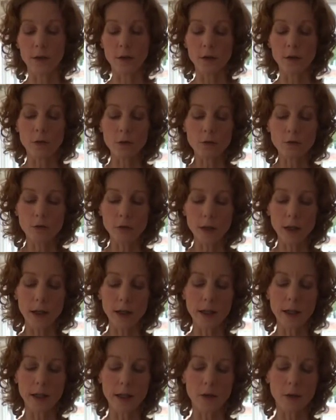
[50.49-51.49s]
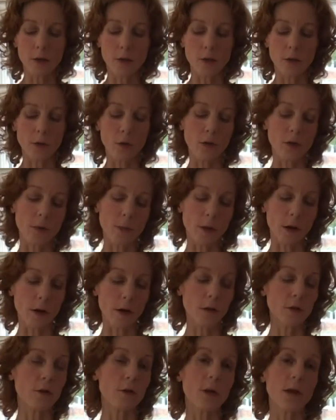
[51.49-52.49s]
So it's a really useful
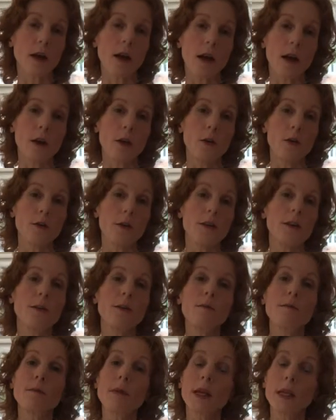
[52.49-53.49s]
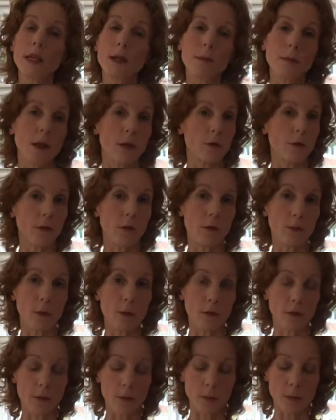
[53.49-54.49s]
spice to include in as many meals as
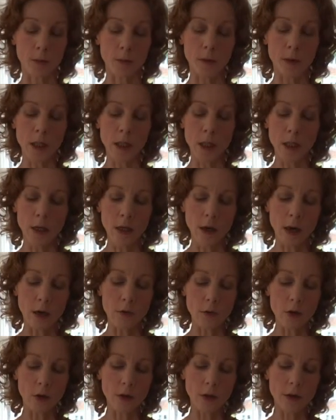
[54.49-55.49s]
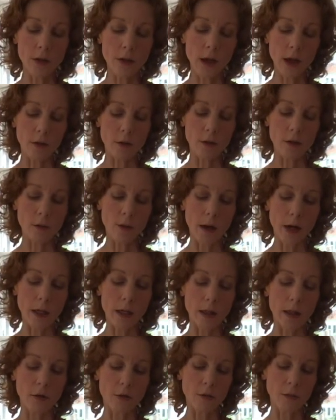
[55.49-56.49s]
possible. I've got in there as well
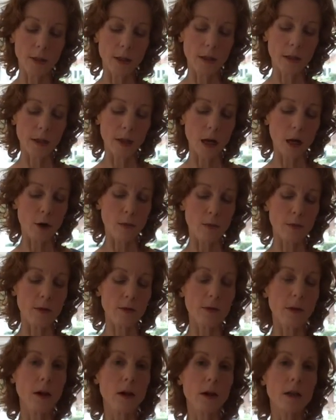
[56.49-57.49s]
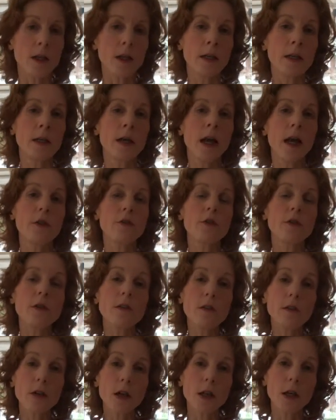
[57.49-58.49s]
a little bit of garam masala and just
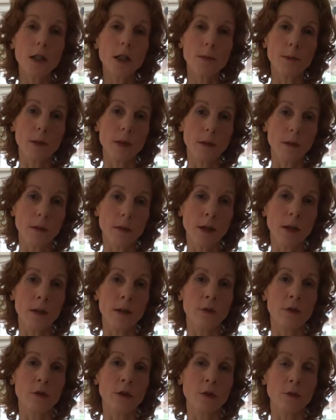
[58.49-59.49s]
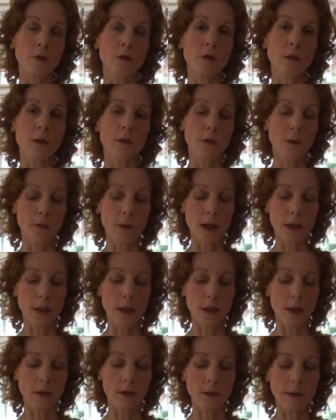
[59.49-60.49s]
a tiny bit of xylitol just to
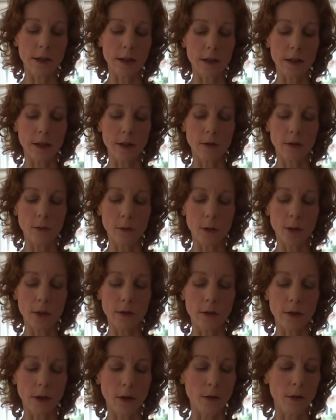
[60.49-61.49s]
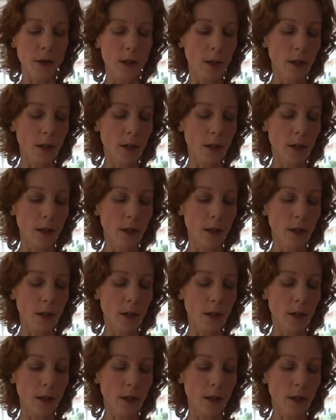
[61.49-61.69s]
make it slightly sweeter.